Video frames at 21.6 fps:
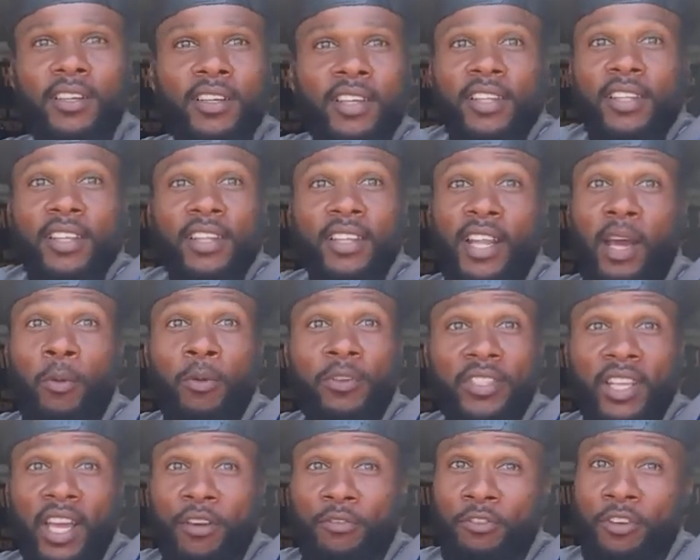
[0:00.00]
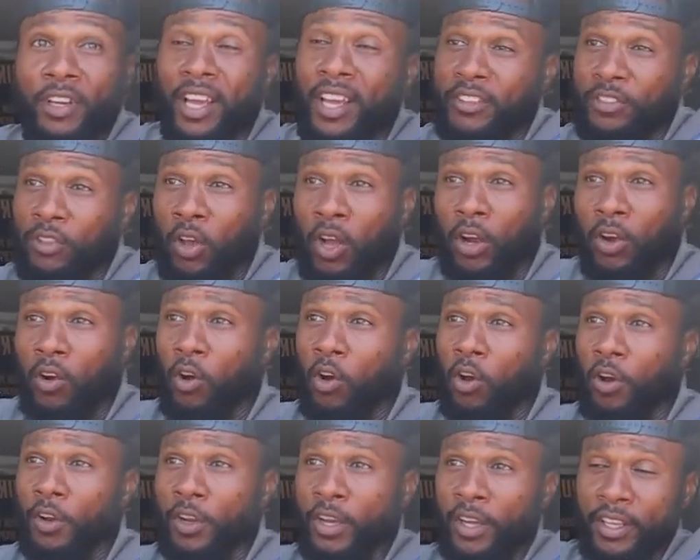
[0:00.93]
And then that was that for that. So I
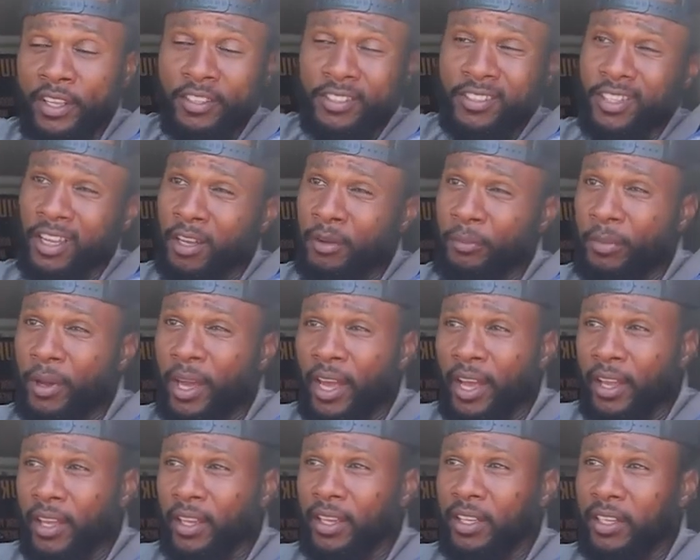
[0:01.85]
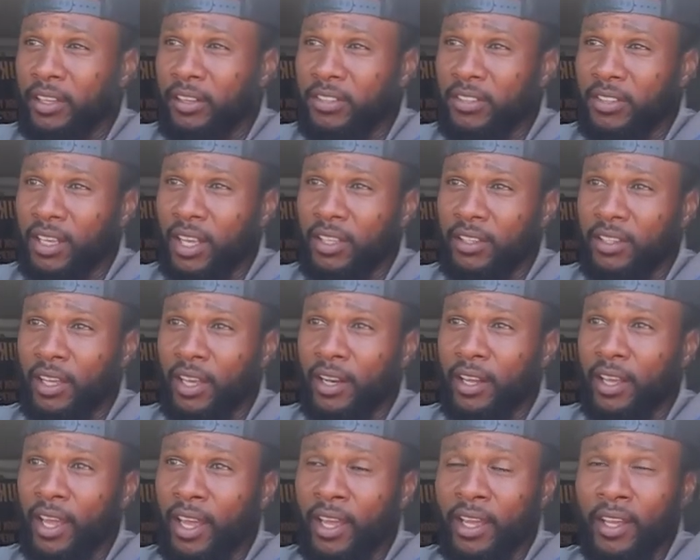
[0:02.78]
called his son back and he said
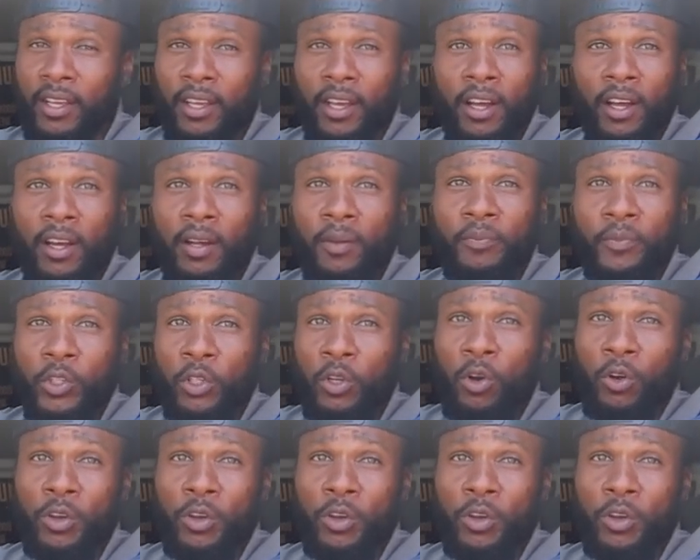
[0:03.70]
that, hey, you